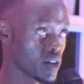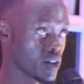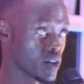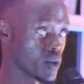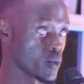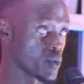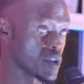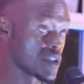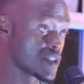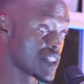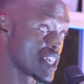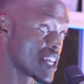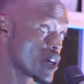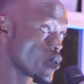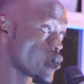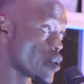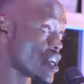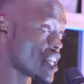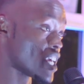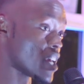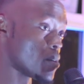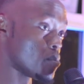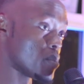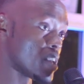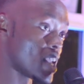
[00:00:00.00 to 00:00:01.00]
We think we
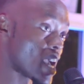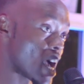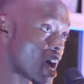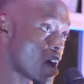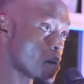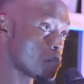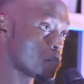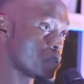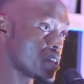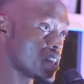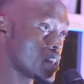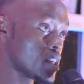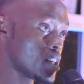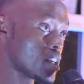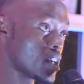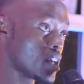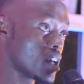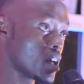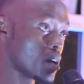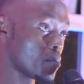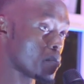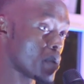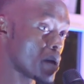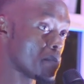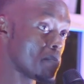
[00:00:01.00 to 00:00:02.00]
can be happy
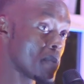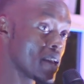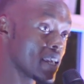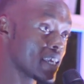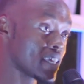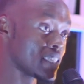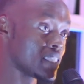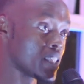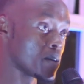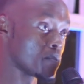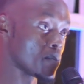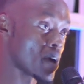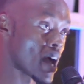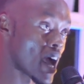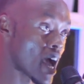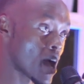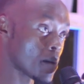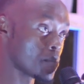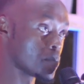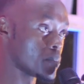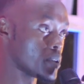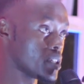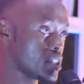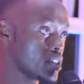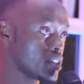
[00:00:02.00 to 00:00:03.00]
by making them
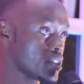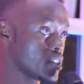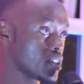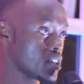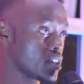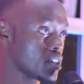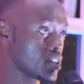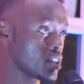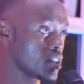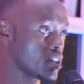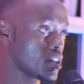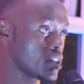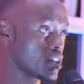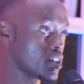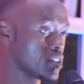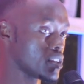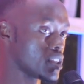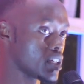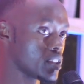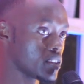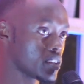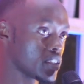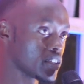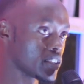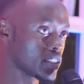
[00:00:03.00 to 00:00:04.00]
happy,
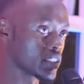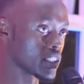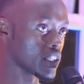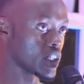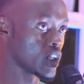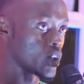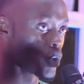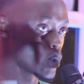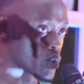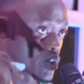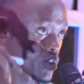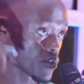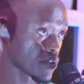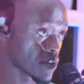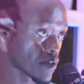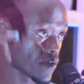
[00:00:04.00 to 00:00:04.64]
that this illusory